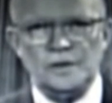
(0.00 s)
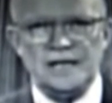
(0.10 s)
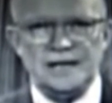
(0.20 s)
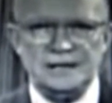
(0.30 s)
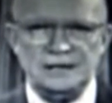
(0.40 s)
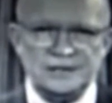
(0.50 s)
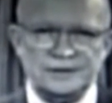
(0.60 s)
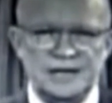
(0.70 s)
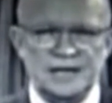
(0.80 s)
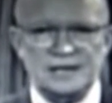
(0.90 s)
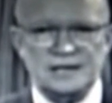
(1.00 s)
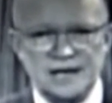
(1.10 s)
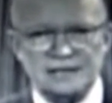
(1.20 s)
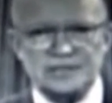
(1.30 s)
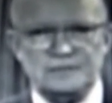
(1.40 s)
Only an alert
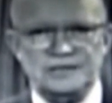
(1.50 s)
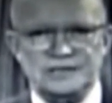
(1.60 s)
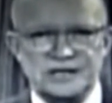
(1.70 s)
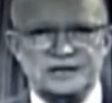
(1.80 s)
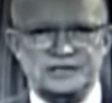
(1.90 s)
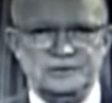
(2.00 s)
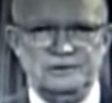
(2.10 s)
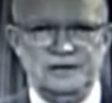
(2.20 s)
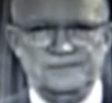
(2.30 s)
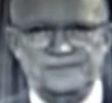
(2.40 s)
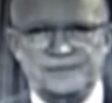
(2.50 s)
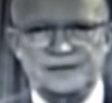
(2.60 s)
and knowledgeable citizenry